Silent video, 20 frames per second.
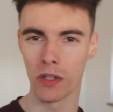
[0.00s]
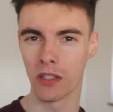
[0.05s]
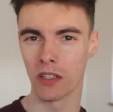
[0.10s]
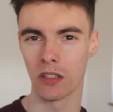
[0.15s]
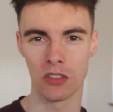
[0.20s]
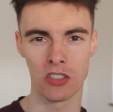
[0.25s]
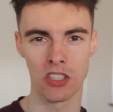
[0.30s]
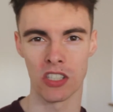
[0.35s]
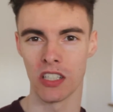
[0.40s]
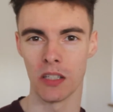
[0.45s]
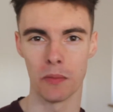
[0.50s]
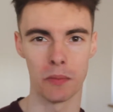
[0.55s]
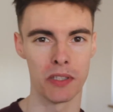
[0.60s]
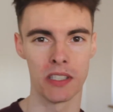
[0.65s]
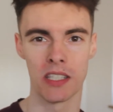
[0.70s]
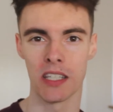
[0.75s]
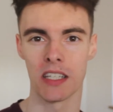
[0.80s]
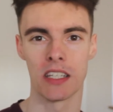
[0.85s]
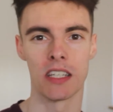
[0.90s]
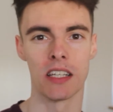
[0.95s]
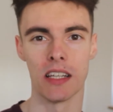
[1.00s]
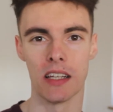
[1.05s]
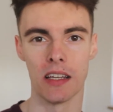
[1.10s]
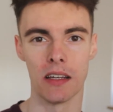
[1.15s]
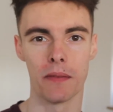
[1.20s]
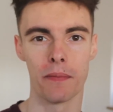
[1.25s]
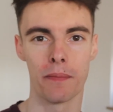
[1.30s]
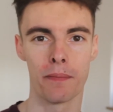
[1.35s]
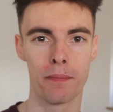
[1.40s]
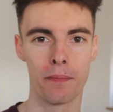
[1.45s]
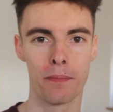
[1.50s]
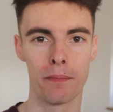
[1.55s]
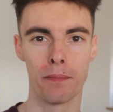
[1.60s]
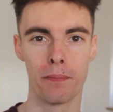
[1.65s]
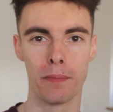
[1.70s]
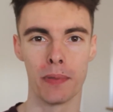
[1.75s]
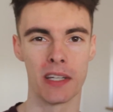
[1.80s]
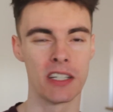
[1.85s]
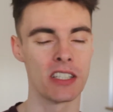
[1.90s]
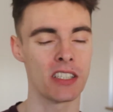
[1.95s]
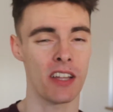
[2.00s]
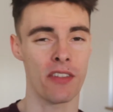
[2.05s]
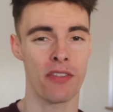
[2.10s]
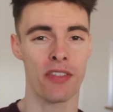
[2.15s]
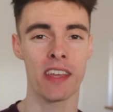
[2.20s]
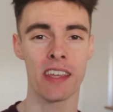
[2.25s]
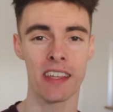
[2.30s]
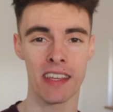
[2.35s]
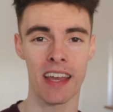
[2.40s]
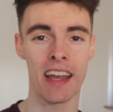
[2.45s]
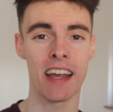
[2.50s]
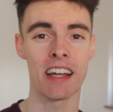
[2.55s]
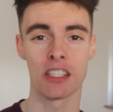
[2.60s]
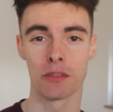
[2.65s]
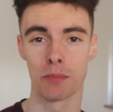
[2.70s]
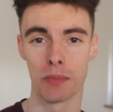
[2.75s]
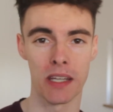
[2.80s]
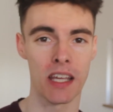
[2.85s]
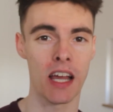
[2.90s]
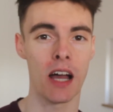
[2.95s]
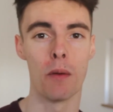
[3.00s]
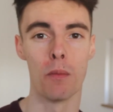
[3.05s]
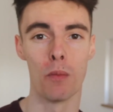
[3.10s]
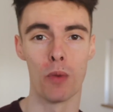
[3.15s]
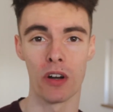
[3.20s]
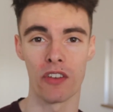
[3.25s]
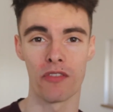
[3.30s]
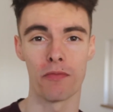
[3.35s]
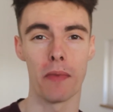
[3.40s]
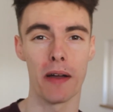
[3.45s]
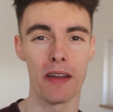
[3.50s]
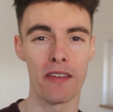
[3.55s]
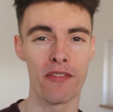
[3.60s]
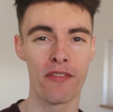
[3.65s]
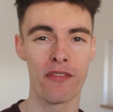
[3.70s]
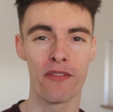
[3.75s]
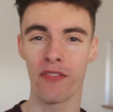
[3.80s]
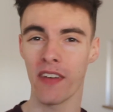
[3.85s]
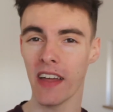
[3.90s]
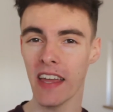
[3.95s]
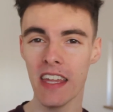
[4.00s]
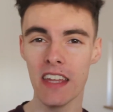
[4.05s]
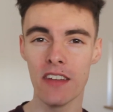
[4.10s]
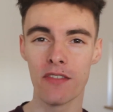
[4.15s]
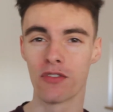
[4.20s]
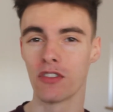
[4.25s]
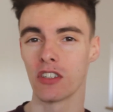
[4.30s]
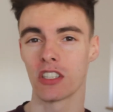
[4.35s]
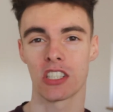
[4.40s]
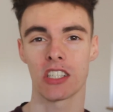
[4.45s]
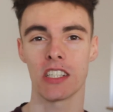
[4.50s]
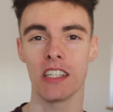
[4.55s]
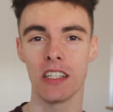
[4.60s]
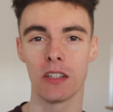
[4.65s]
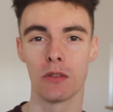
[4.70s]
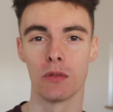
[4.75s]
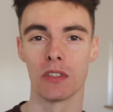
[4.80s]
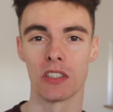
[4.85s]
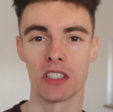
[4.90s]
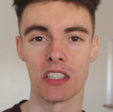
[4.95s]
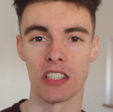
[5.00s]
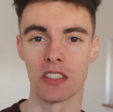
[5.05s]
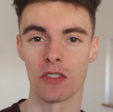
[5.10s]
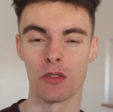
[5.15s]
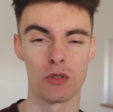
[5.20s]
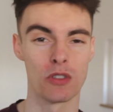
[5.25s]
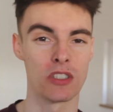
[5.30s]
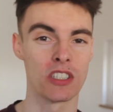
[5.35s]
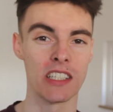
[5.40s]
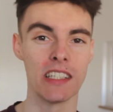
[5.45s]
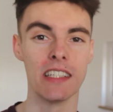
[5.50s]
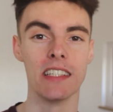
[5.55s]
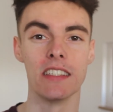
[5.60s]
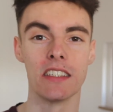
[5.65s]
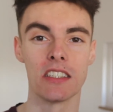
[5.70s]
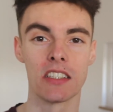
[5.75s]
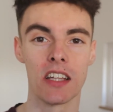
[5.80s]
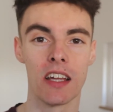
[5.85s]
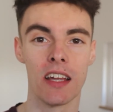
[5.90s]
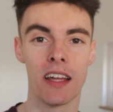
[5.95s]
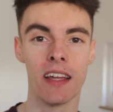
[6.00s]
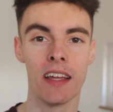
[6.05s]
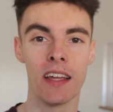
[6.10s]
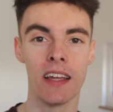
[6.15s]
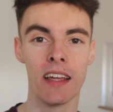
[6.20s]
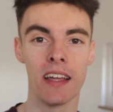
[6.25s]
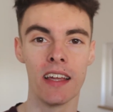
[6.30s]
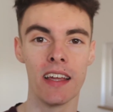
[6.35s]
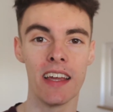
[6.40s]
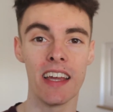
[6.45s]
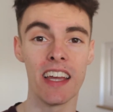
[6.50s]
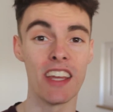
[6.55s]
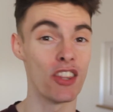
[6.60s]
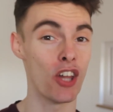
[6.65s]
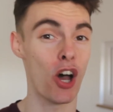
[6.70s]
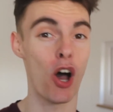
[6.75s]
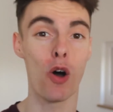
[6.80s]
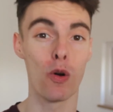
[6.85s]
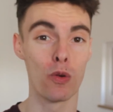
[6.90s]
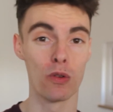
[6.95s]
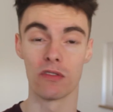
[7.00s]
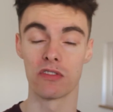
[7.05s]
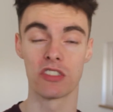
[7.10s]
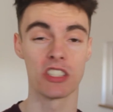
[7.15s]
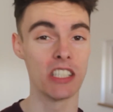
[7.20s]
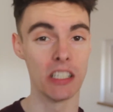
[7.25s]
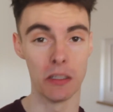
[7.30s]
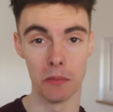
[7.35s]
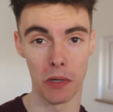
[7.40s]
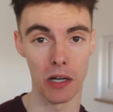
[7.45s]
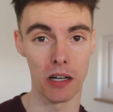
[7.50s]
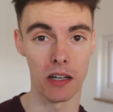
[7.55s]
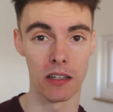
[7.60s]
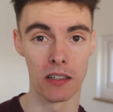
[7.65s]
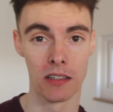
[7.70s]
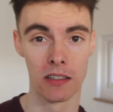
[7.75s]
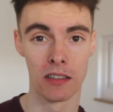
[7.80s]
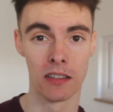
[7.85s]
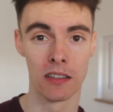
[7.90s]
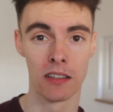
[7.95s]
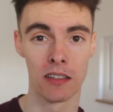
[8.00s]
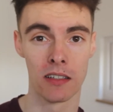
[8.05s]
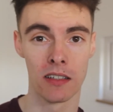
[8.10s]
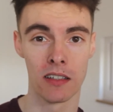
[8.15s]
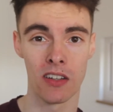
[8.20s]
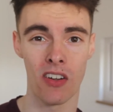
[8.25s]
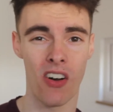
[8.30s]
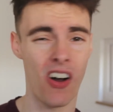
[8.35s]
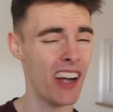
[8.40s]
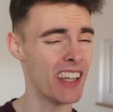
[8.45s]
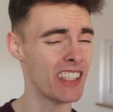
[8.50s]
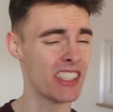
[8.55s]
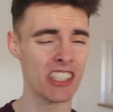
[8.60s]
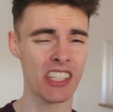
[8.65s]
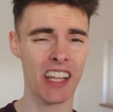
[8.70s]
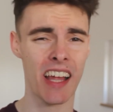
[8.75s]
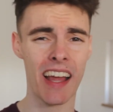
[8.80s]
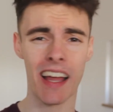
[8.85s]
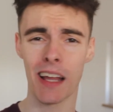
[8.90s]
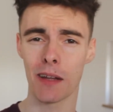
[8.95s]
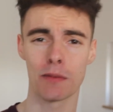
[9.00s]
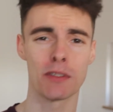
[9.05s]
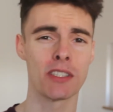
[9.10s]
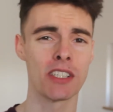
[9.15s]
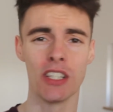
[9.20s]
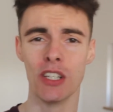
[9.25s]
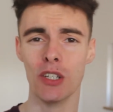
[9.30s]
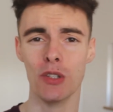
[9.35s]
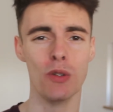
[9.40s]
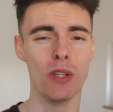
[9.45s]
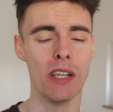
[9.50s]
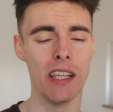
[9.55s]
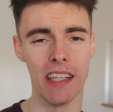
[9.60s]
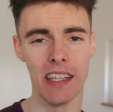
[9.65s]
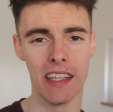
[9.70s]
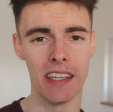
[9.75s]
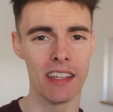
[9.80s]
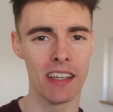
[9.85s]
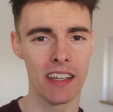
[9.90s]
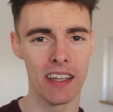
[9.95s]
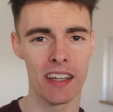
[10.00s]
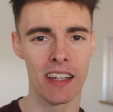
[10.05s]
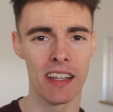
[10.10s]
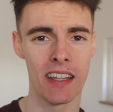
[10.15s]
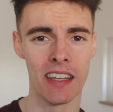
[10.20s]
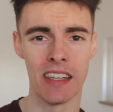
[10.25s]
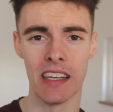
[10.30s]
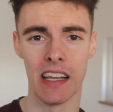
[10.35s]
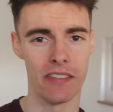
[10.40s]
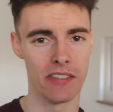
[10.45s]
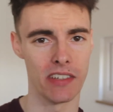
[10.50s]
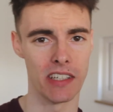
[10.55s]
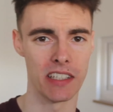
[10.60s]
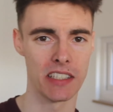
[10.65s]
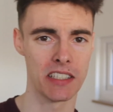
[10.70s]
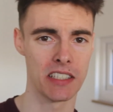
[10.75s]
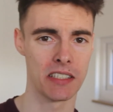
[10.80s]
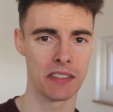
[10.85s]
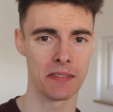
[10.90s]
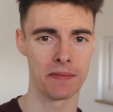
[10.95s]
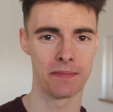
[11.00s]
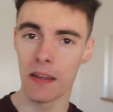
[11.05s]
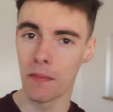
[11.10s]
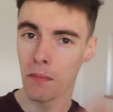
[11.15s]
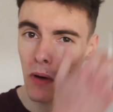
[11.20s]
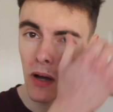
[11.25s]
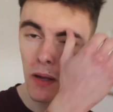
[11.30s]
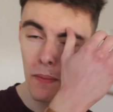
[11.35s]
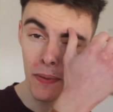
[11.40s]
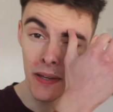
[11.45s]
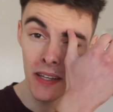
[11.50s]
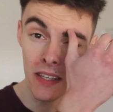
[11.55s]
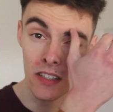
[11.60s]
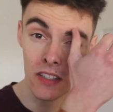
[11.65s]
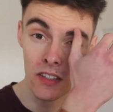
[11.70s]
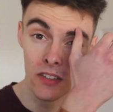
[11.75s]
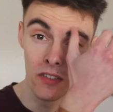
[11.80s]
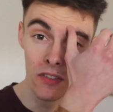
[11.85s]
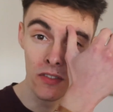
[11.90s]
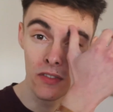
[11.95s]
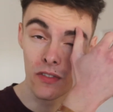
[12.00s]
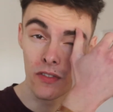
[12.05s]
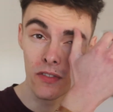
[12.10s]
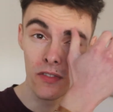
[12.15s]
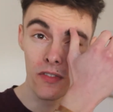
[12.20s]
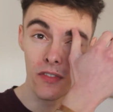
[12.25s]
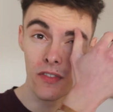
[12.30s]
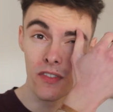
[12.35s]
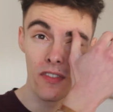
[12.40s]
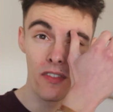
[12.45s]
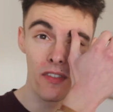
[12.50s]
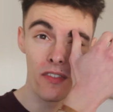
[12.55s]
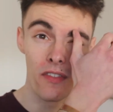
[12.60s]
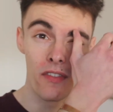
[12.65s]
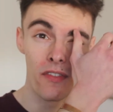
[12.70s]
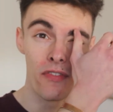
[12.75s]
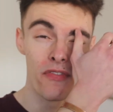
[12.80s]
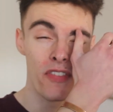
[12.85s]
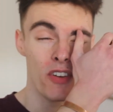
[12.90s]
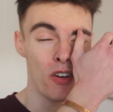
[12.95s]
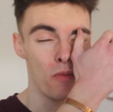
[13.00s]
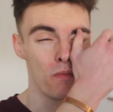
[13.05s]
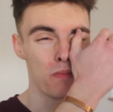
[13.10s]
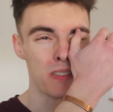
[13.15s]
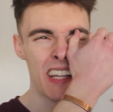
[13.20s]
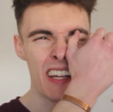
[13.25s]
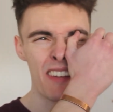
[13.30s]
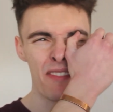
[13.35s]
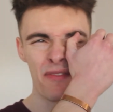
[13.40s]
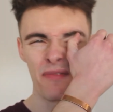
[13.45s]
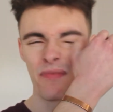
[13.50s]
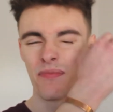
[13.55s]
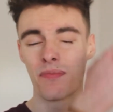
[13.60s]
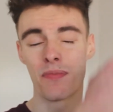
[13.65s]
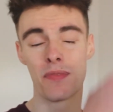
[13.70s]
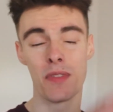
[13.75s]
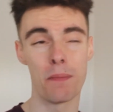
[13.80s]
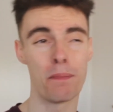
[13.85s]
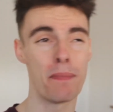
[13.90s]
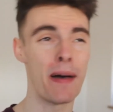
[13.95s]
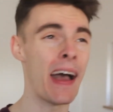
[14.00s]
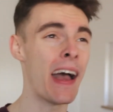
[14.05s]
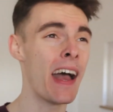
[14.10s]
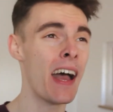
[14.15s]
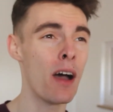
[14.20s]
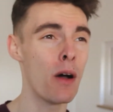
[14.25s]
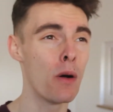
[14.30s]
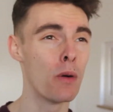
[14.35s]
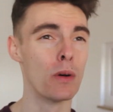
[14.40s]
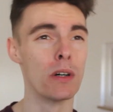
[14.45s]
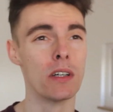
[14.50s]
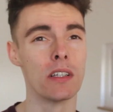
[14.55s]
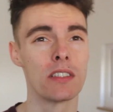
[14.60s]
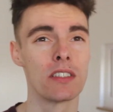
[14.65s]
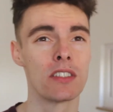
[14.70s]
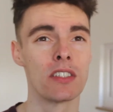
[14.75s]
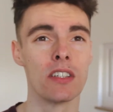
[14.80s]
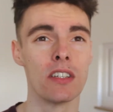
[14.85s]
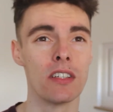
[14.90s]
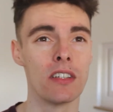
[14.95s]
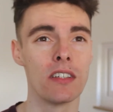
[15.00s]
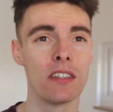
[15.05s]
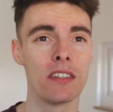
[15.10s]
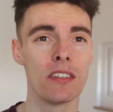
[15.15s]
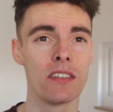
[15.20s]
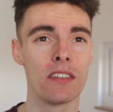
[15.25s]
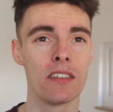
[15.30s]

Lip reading: window scene in particular because I think it has become one of my favourite sequences or scenes in the whole of cinema. I just absolutely love it. In my opinion, films have the power to